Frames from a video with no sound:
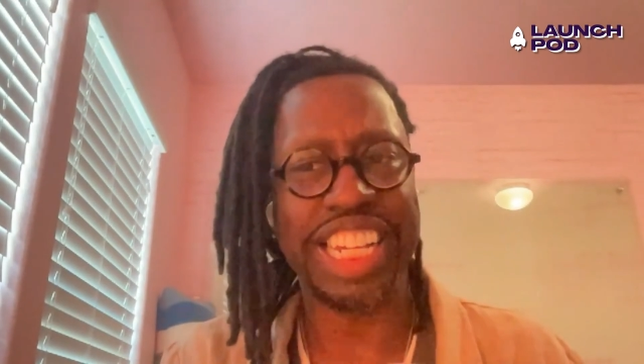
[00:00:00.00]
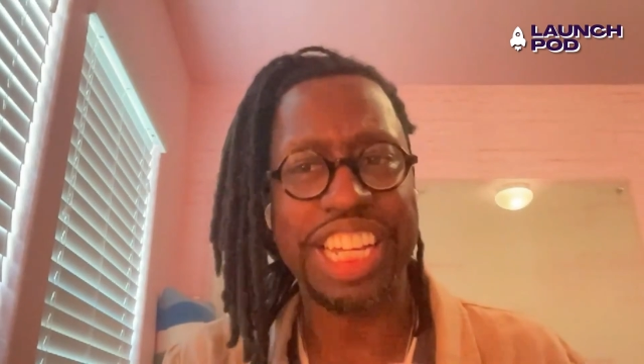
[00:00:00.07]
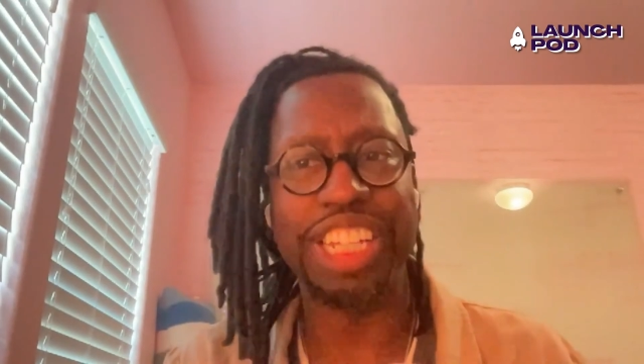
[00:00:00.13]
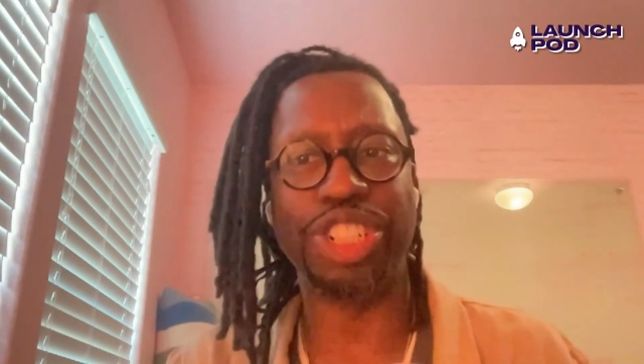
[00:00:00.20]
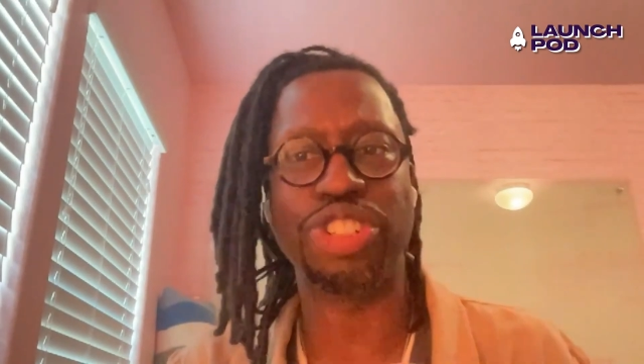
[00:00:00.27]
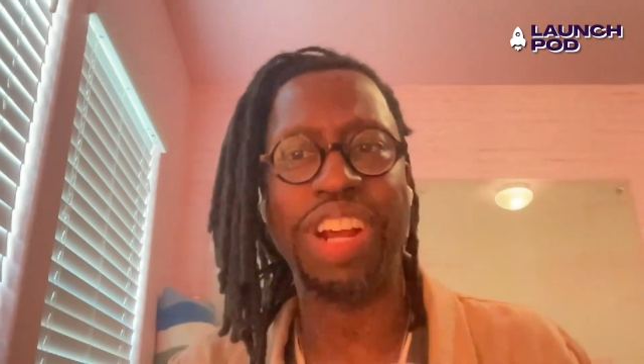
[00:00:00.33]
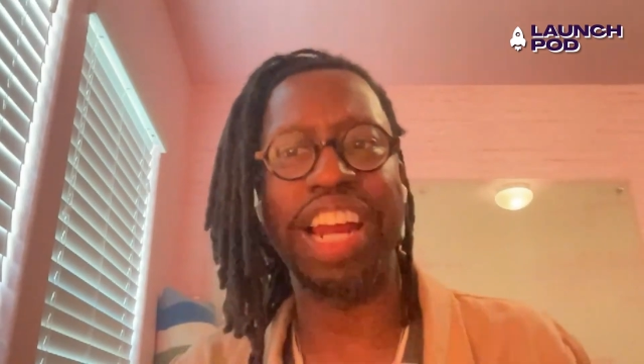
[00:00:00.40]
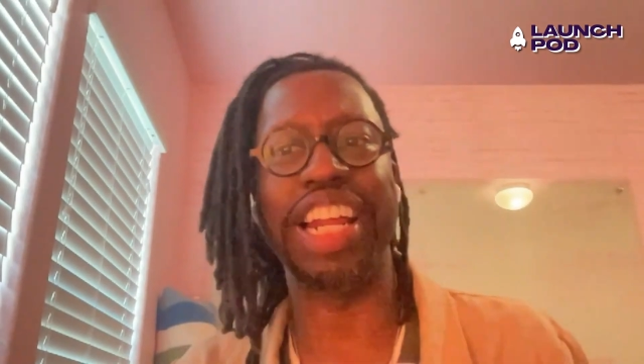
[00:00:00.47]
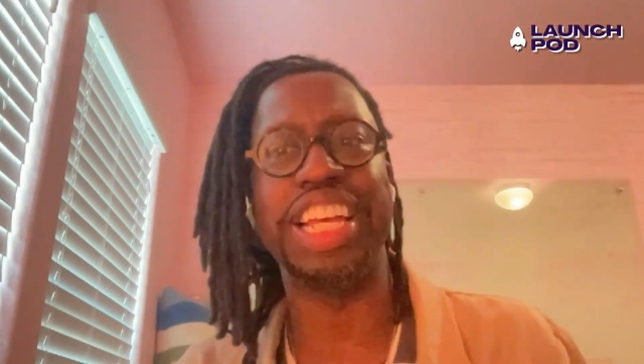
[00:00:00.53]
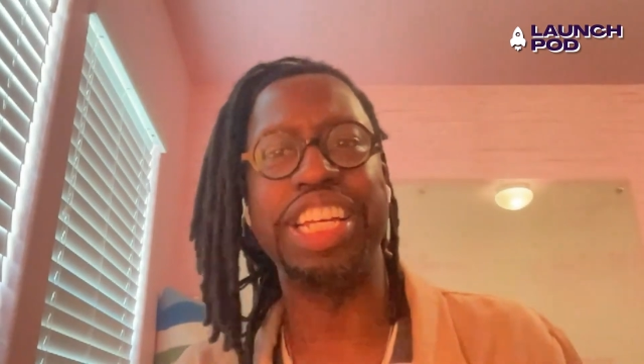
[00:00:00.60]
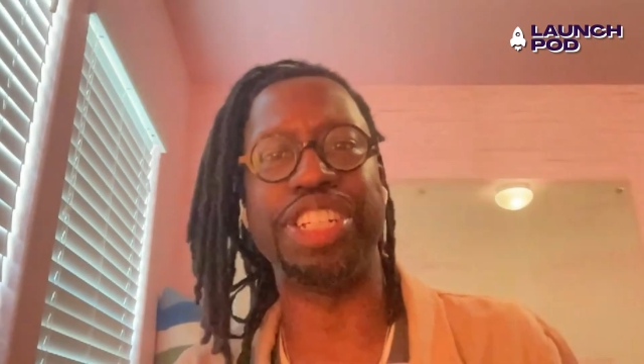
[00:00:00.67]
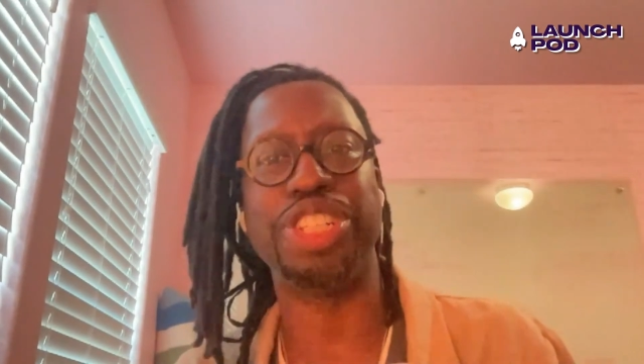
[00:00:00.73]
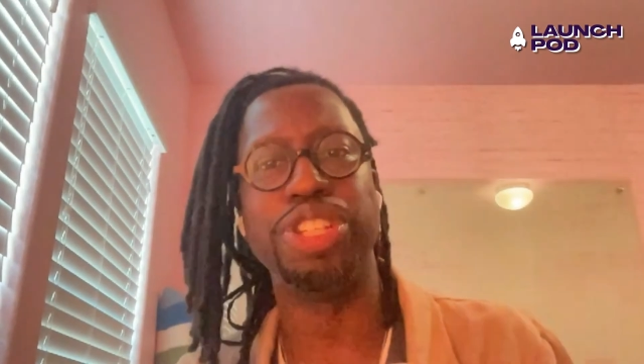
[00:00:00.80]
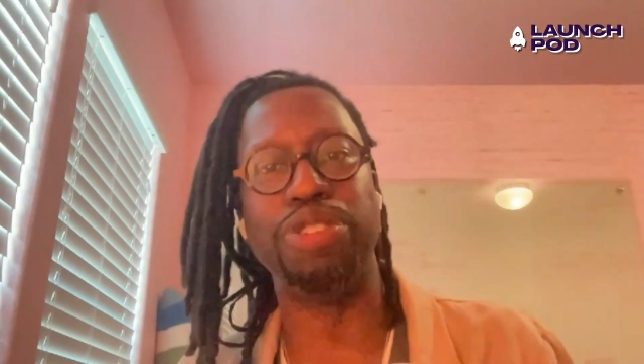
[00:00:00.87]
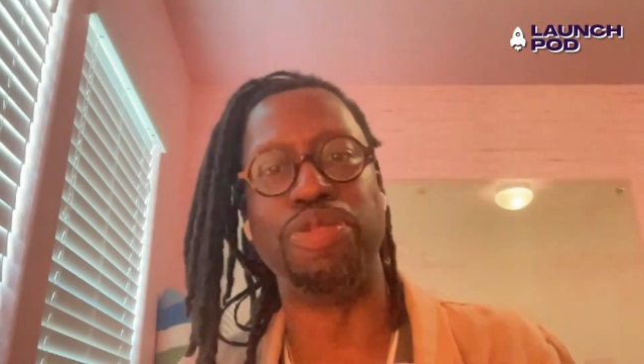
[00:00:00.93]
and trying to get to
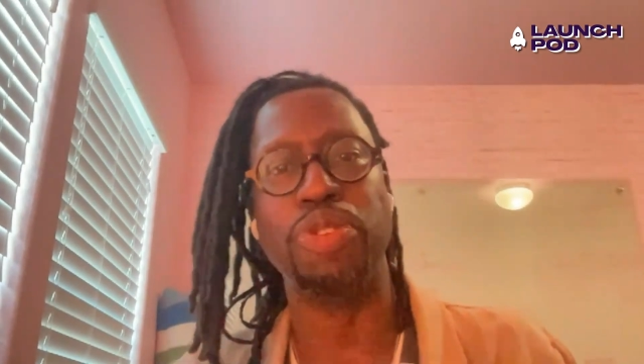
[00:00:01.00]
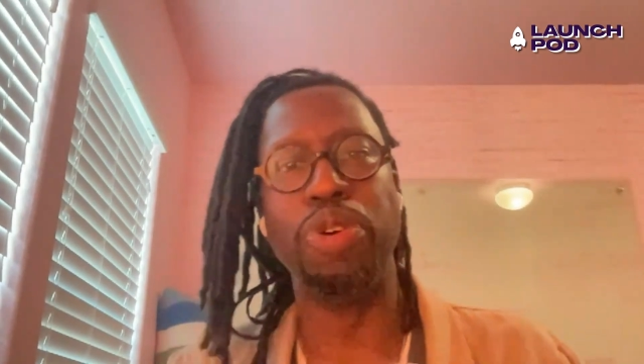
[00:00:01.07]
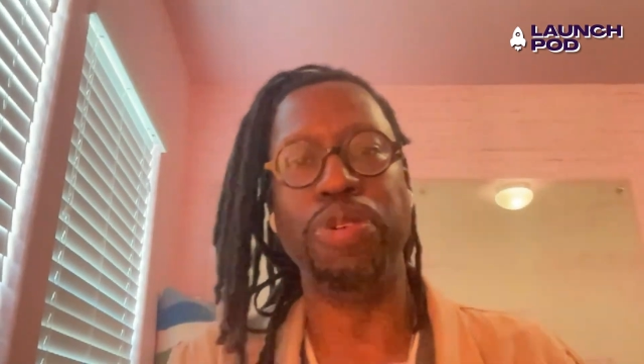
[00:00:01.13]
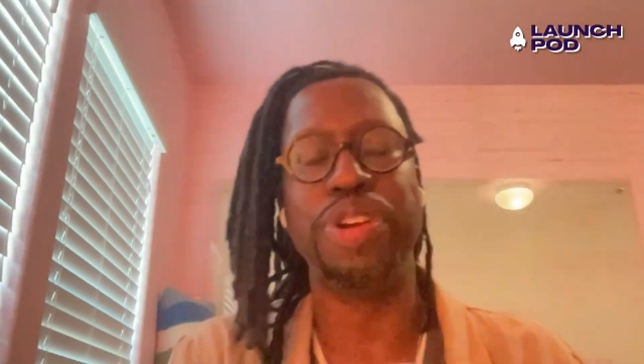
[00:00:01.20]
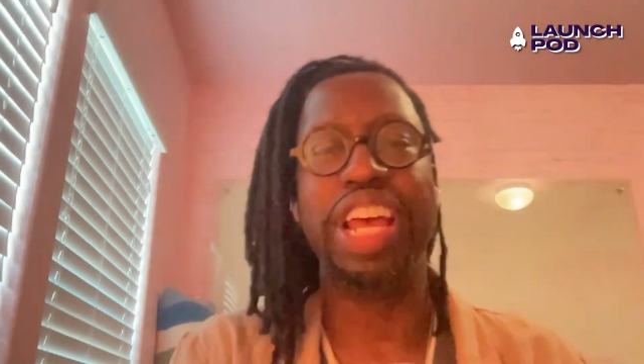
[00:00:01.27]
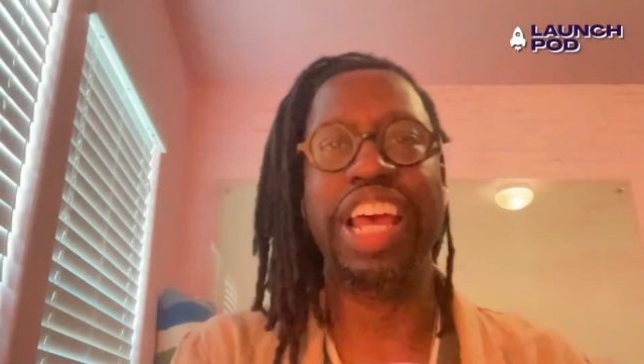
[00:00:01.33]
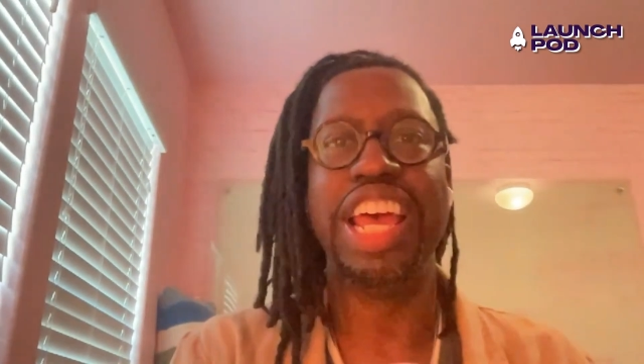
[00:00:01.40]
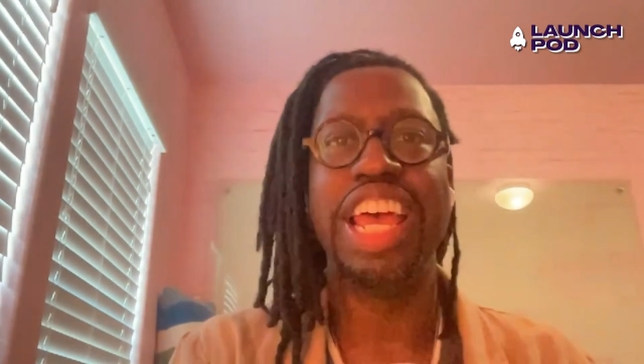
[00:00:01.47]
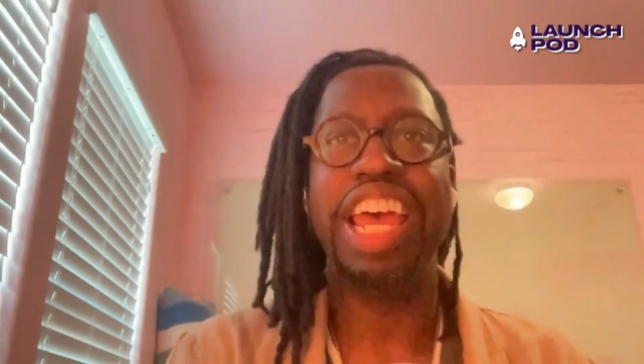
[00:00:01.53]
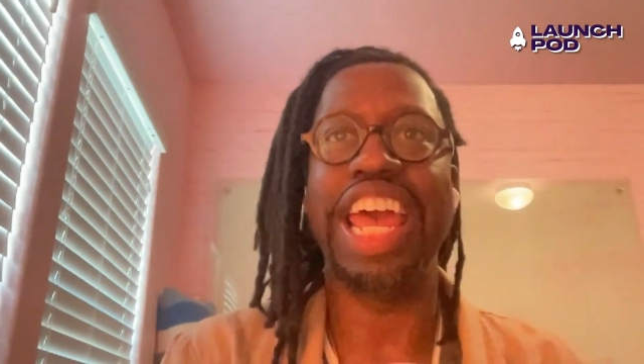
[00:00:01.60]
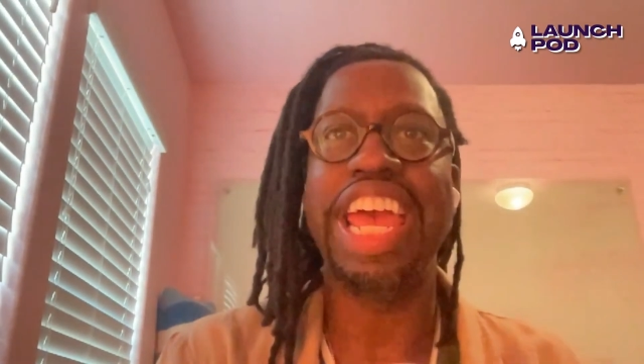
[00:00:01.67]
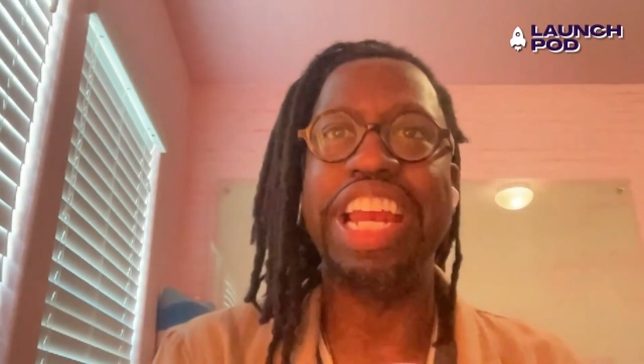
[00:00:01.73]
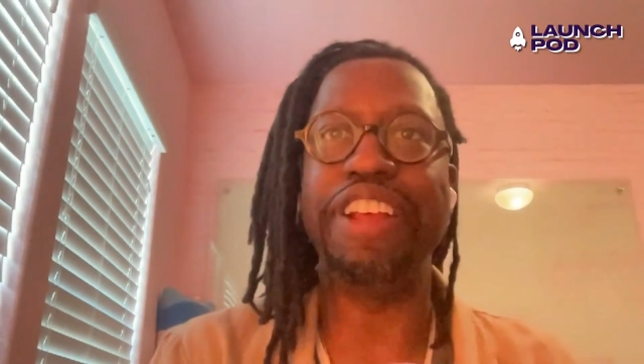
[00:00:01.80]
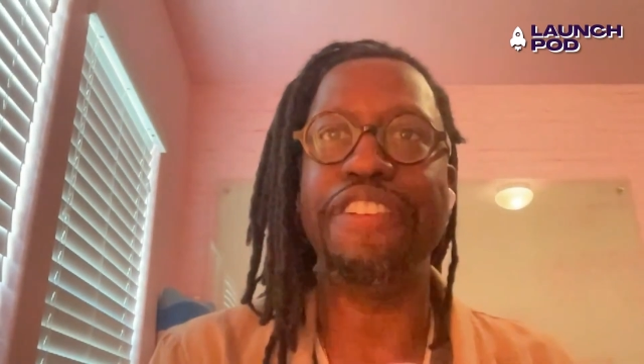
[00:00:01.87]
the root. And he